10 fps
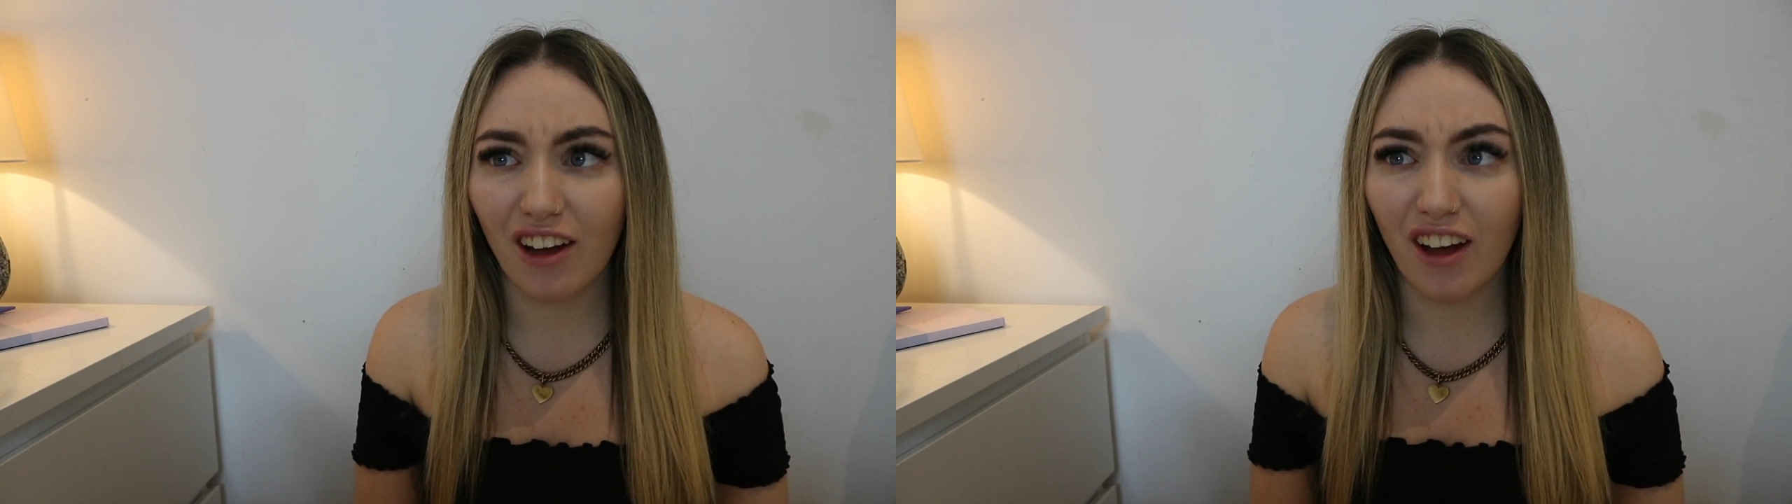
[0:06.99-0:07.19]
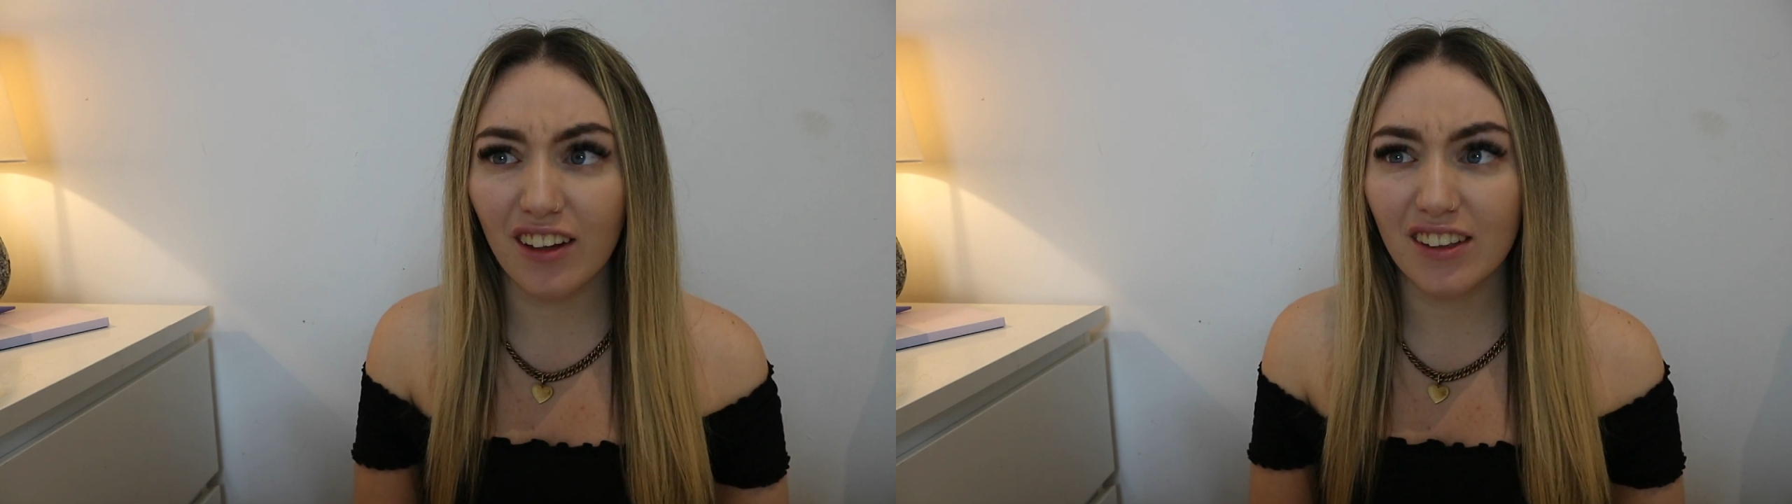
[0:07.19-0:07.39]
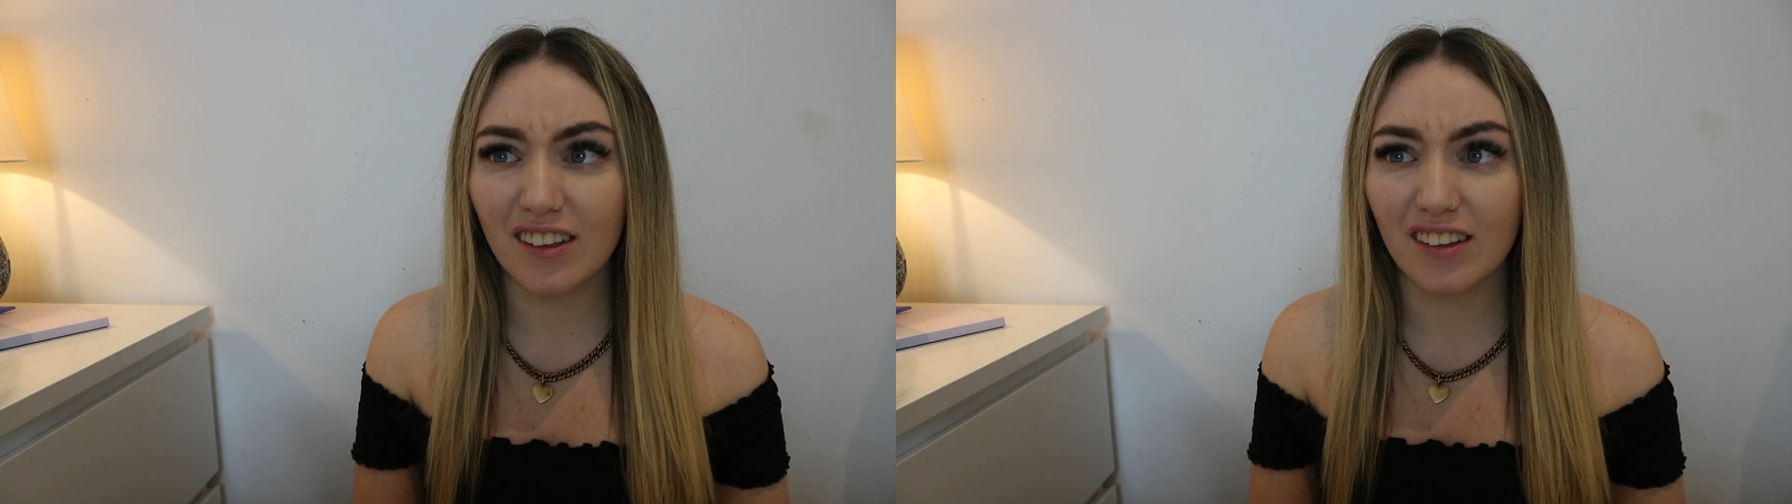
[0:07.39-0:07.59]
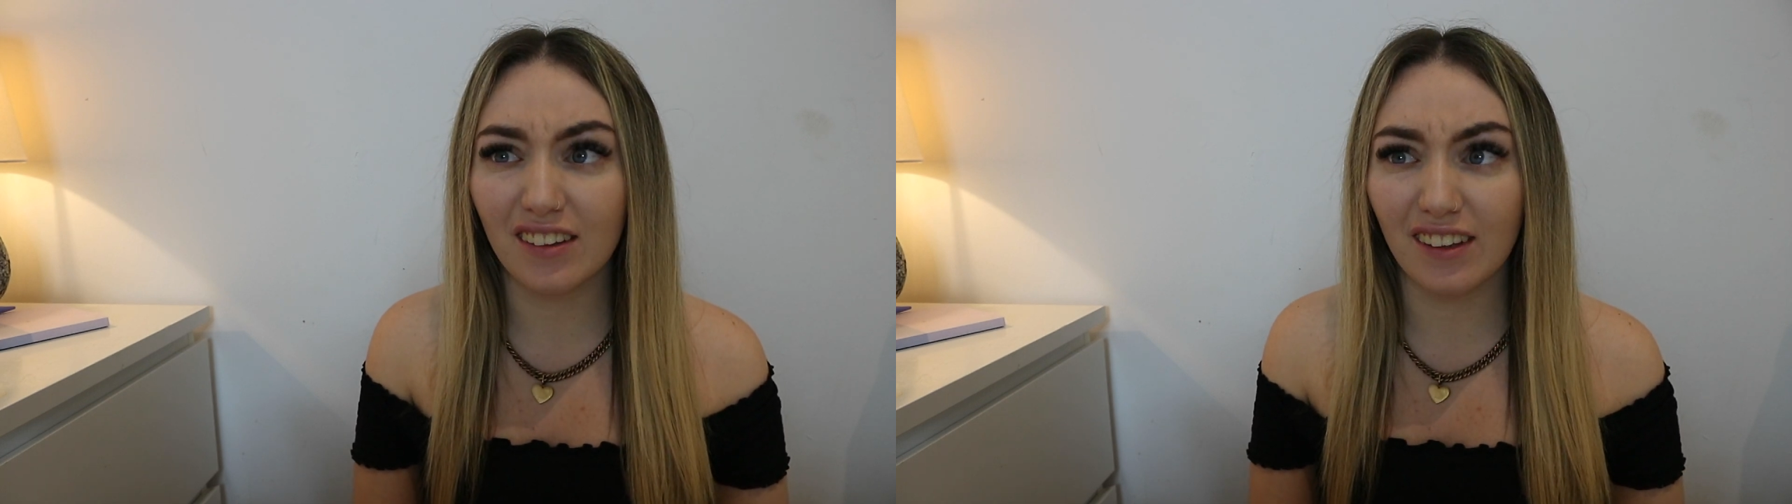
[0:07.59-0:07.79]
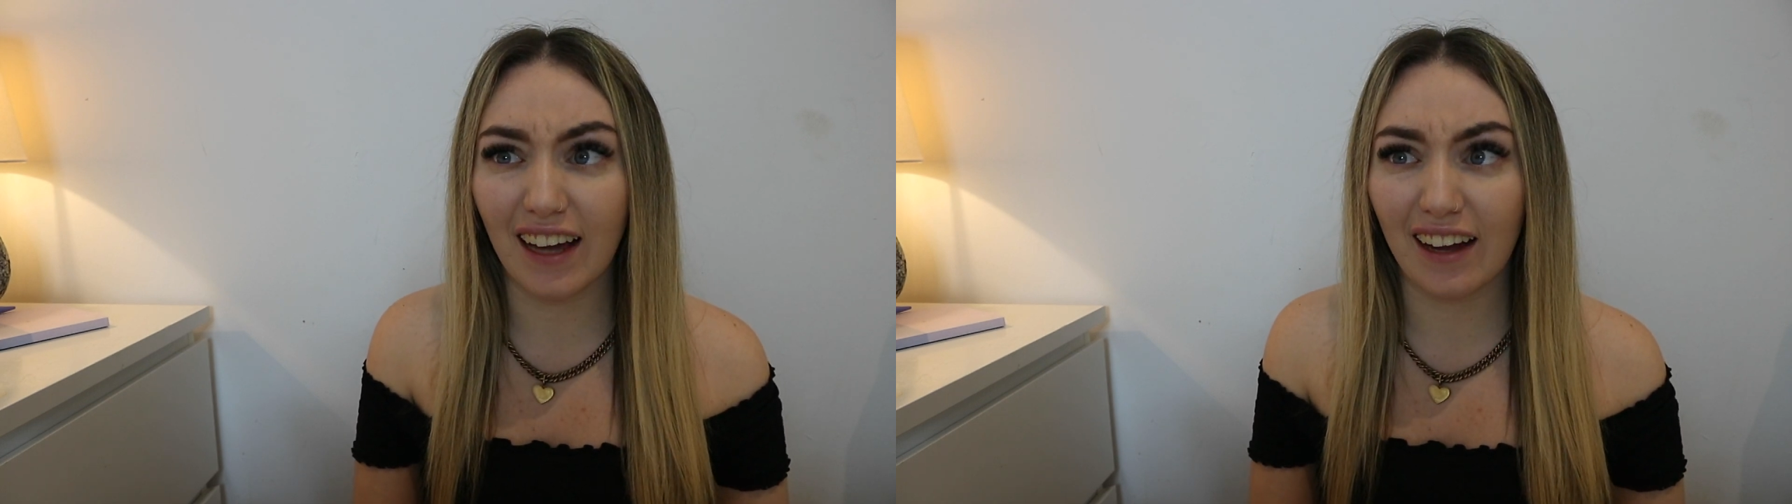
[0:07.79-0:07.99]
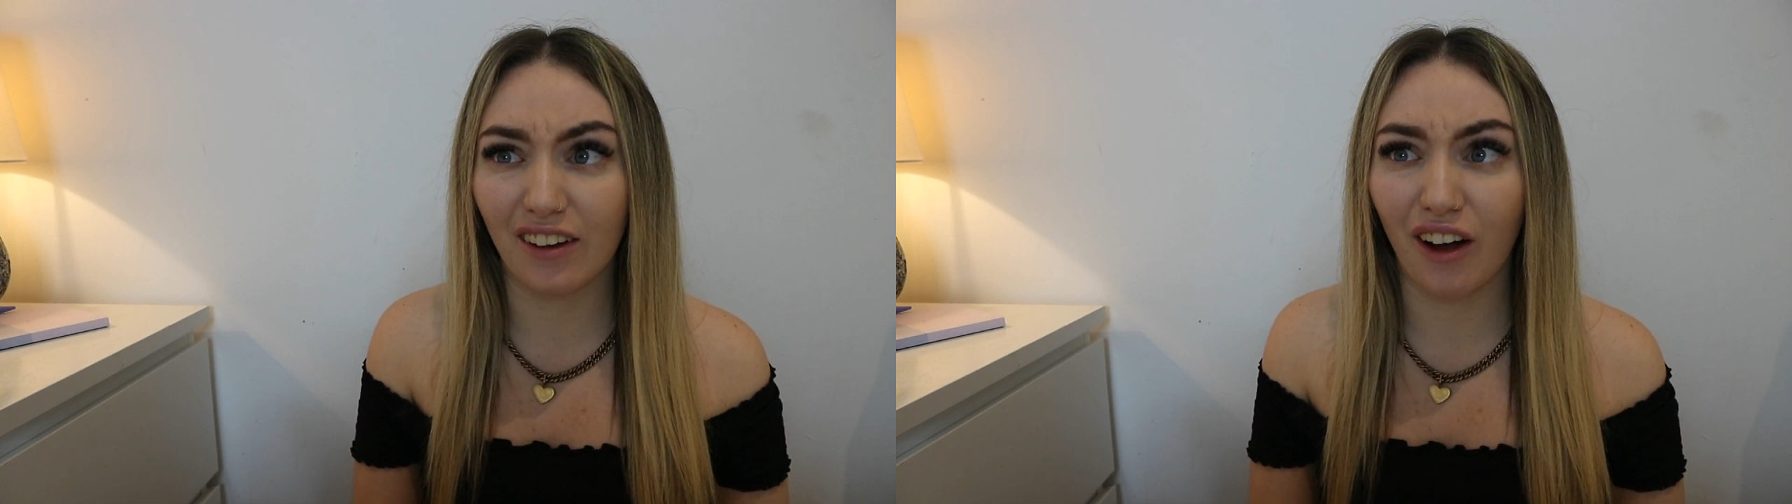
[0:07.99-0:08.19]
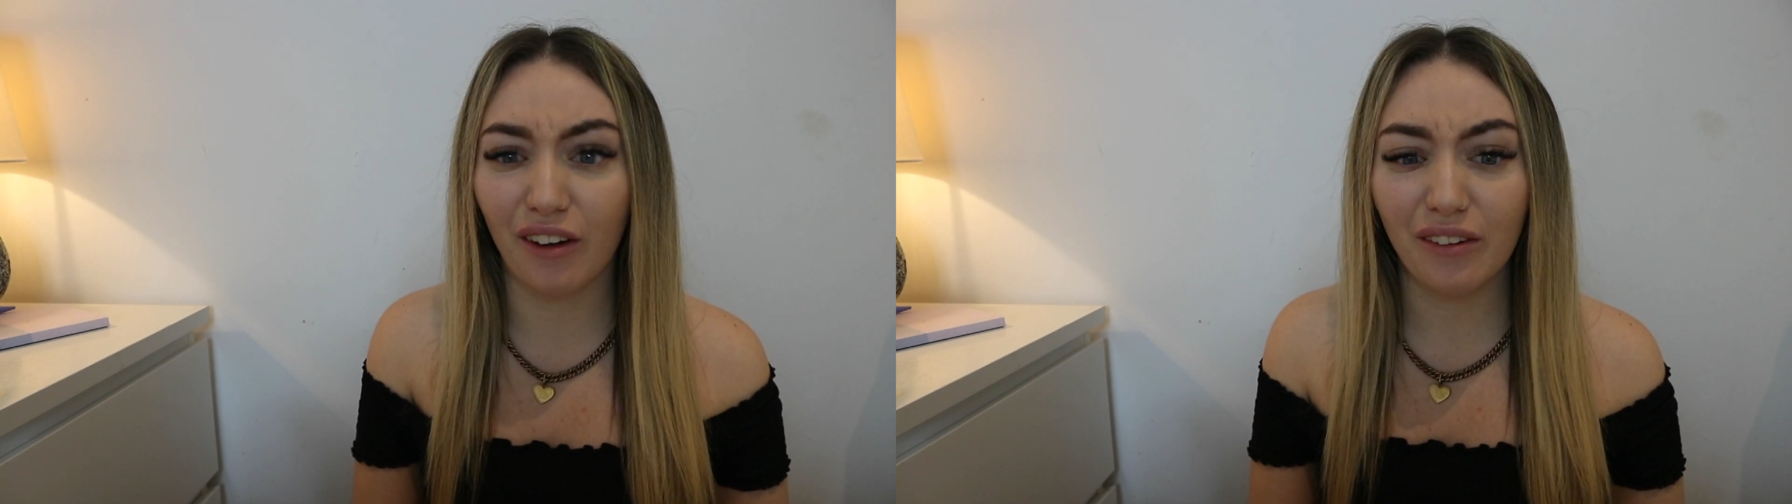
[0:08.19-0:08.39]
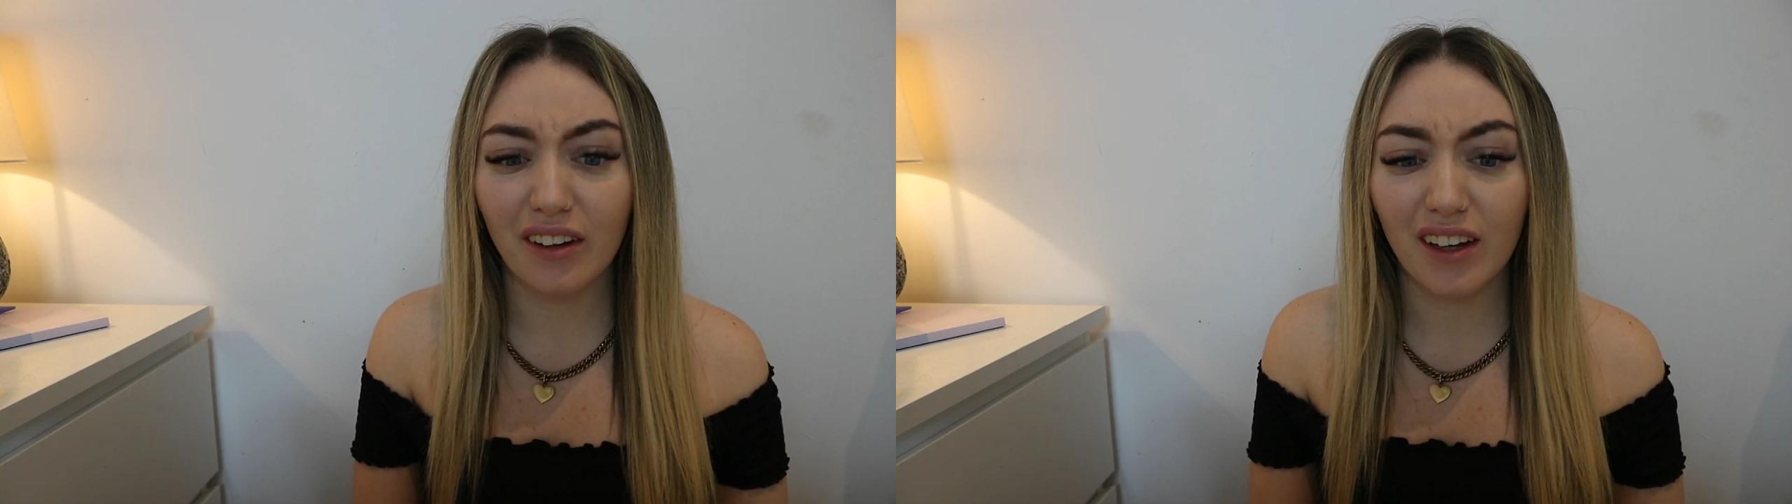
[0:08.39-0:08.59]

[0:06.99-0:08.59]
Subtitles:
heard Yanko,